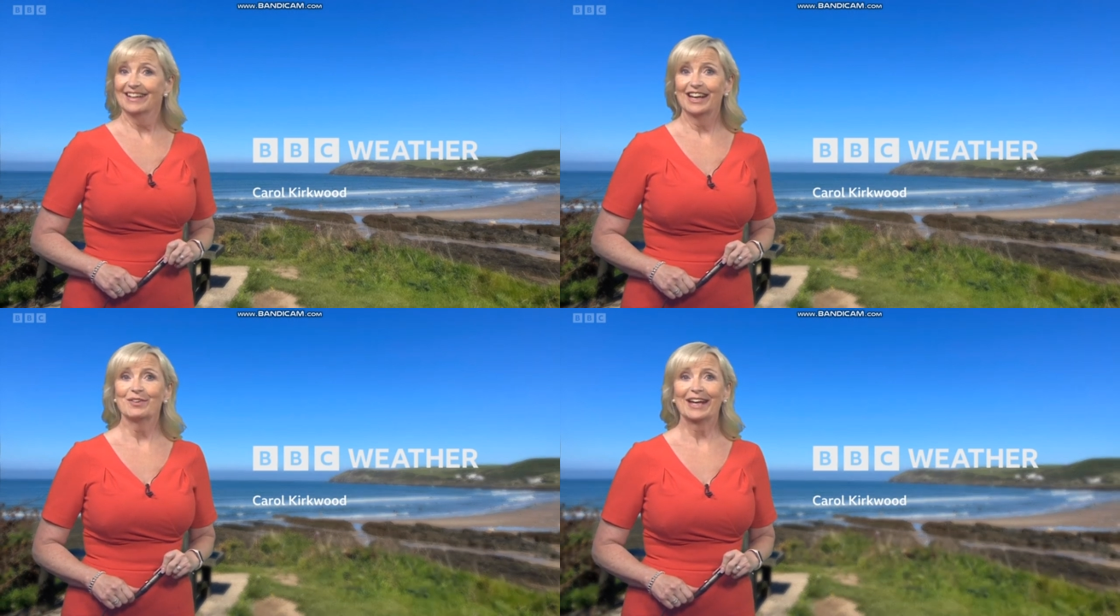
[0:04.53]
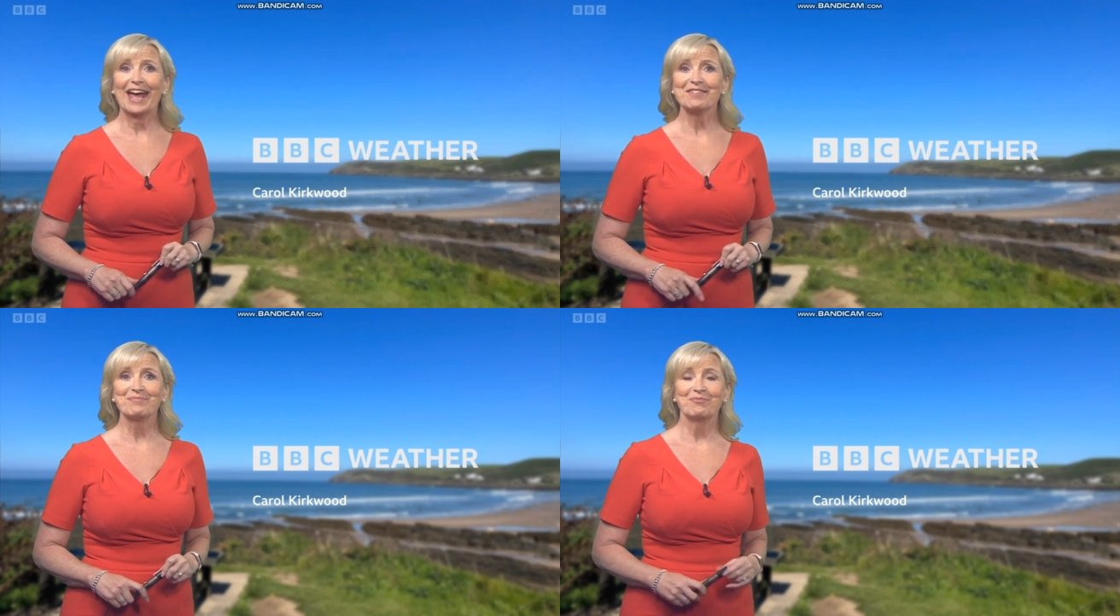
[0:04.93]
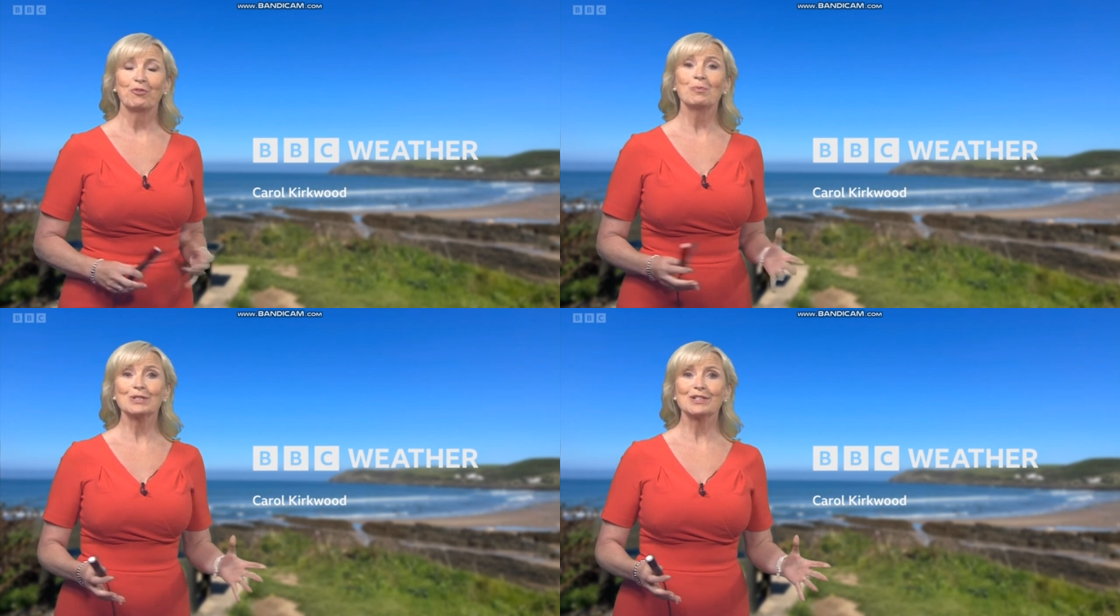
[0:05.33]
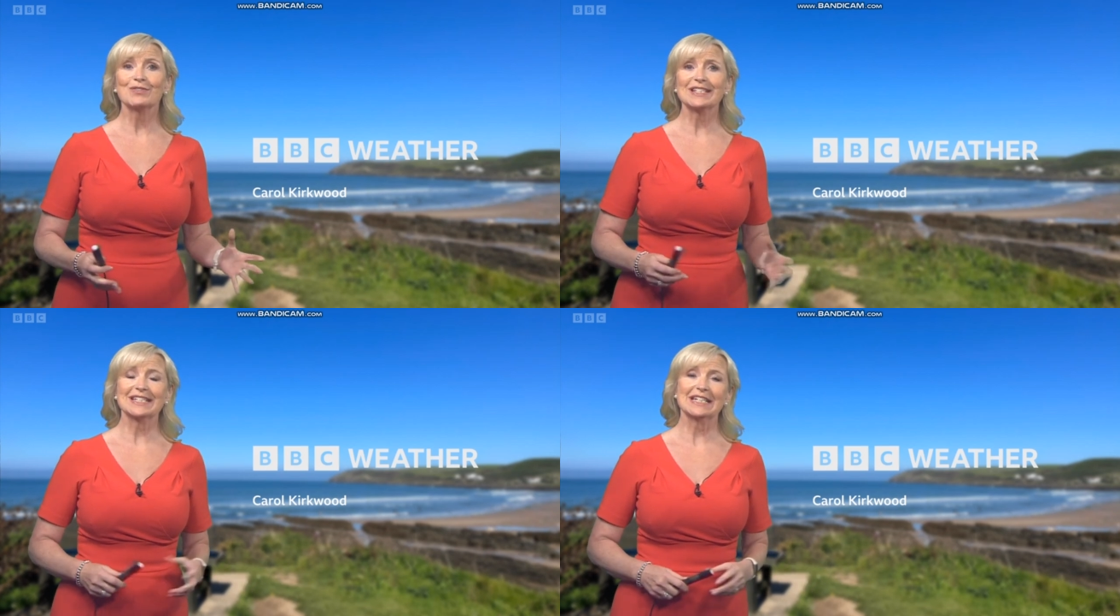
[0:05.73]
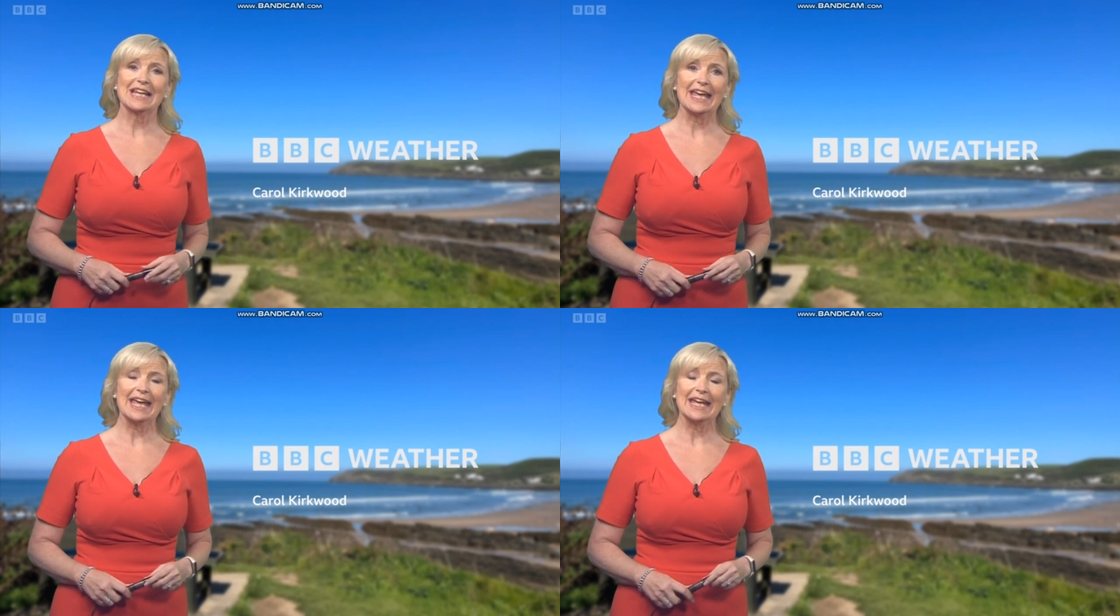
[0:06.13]
Hello again. For most of us
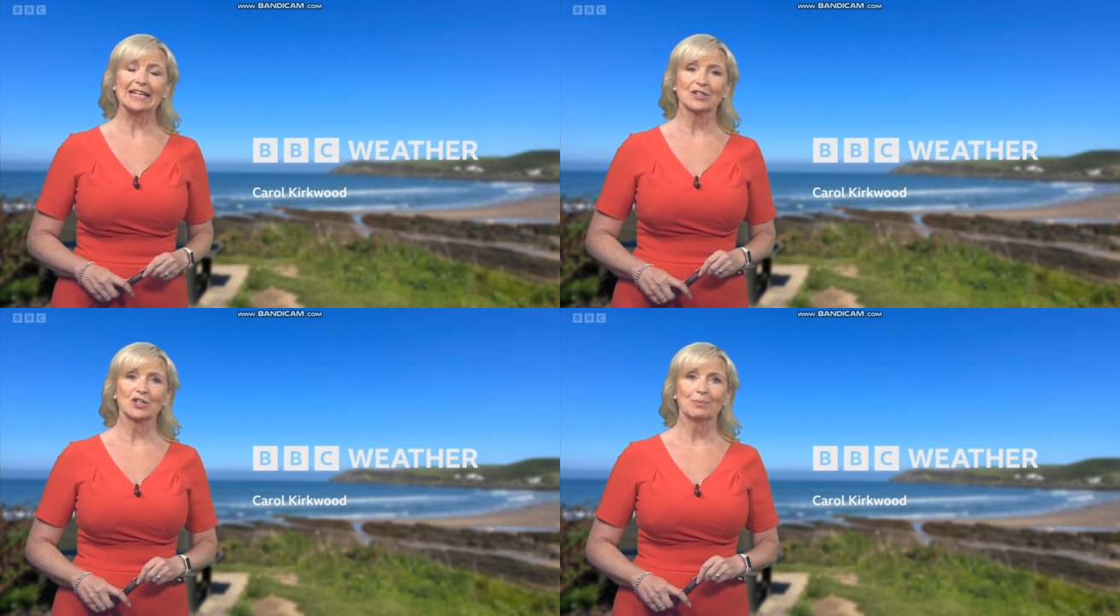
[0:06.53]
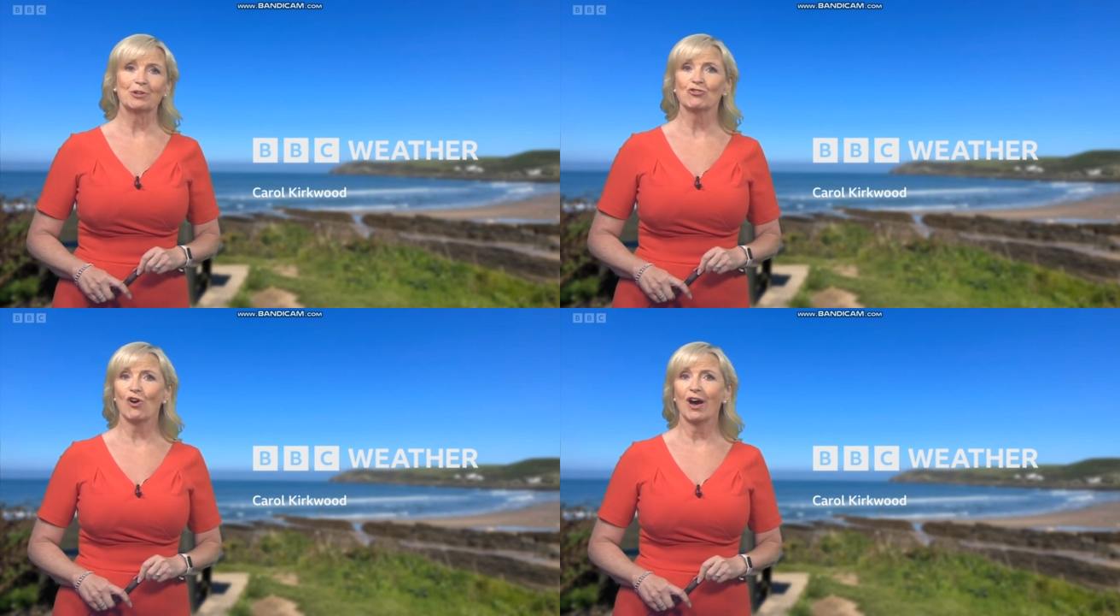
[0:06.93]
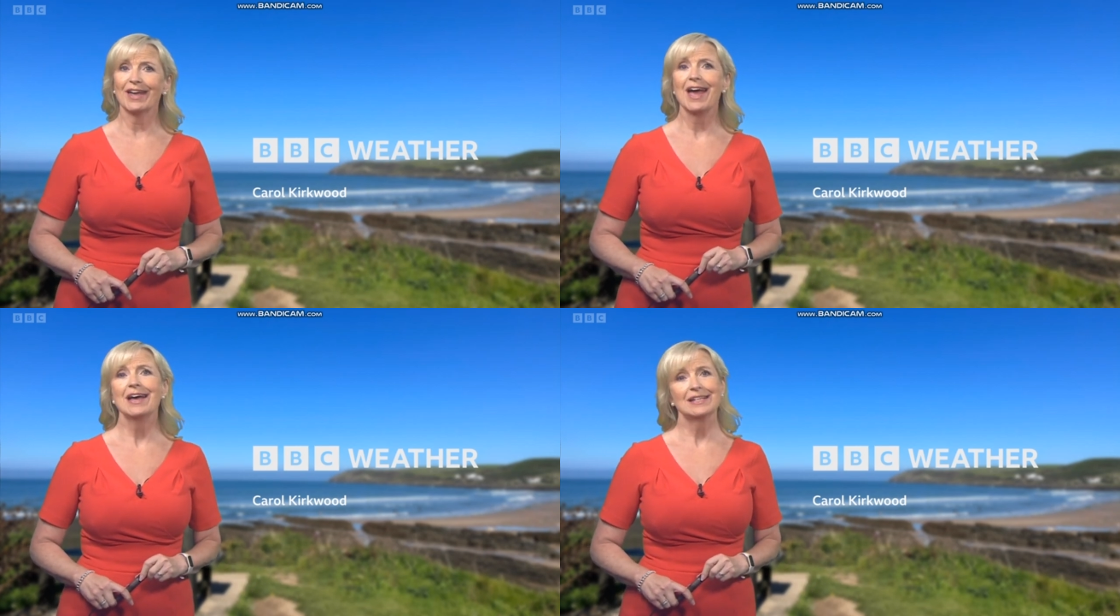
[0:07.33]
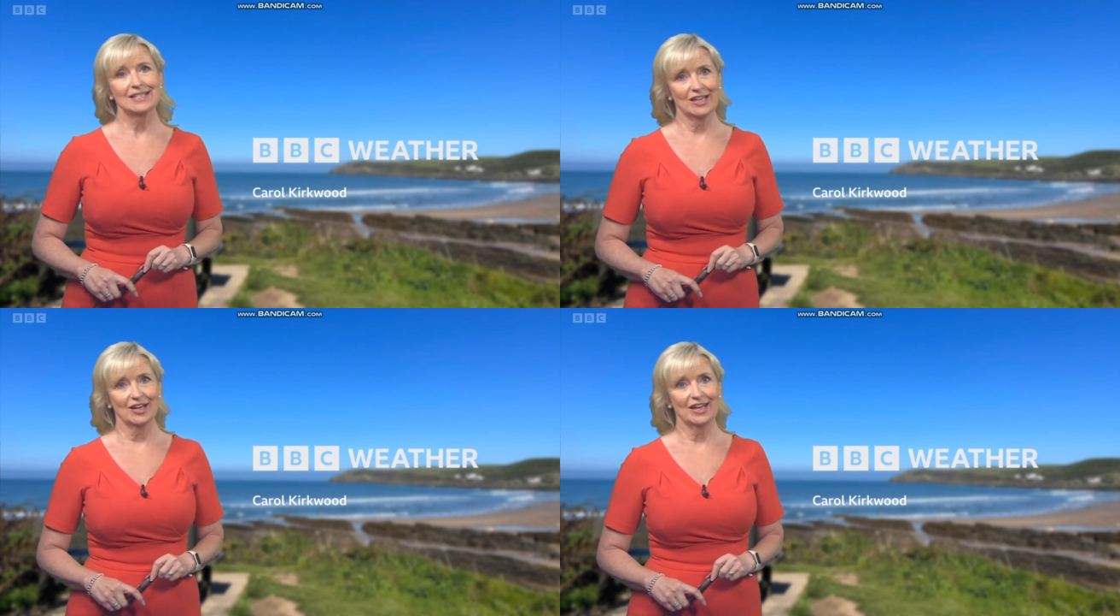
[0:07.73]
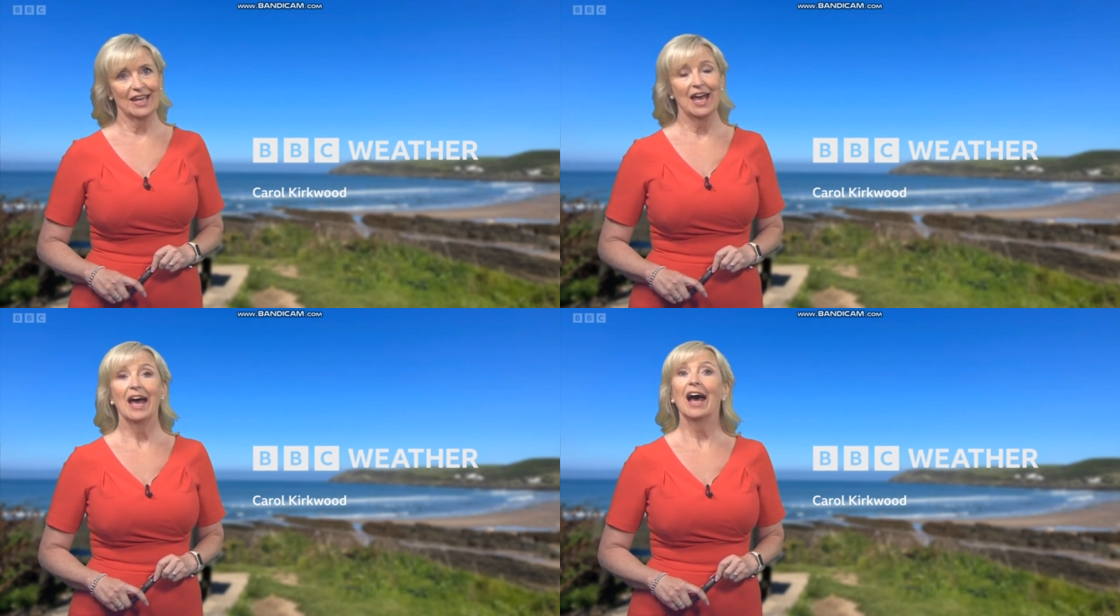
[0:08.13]
today, it's going to be dry,
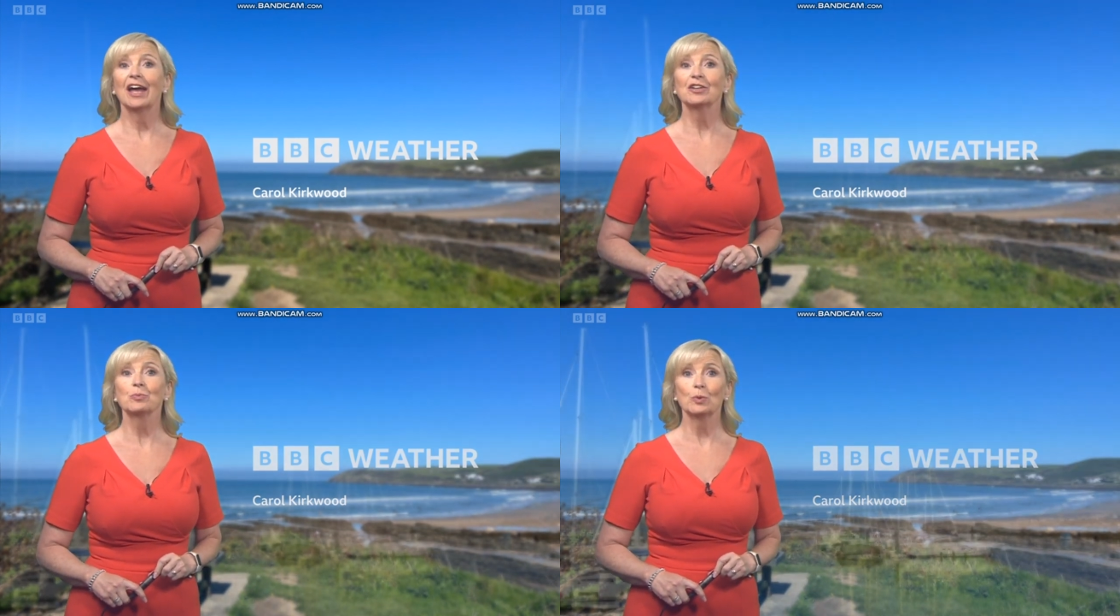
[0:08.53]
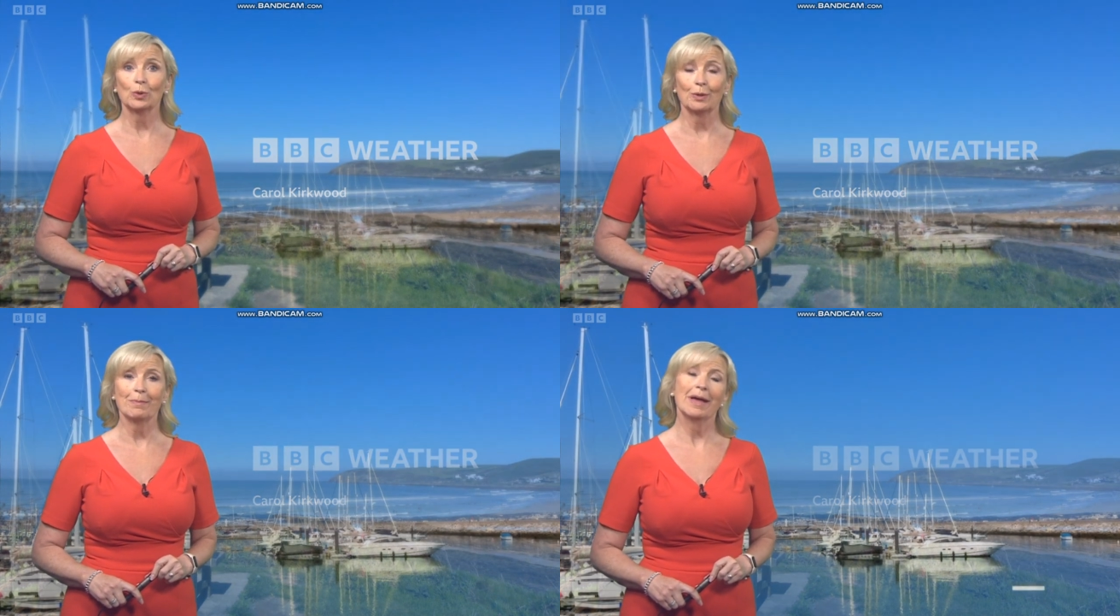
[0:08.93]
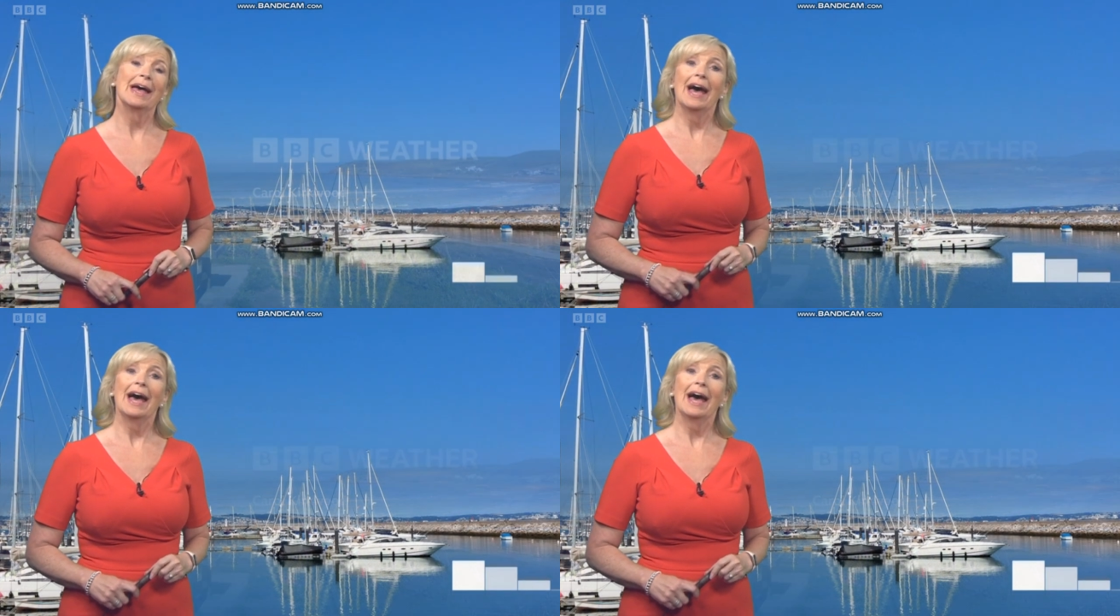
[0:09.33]
sunny, and warm.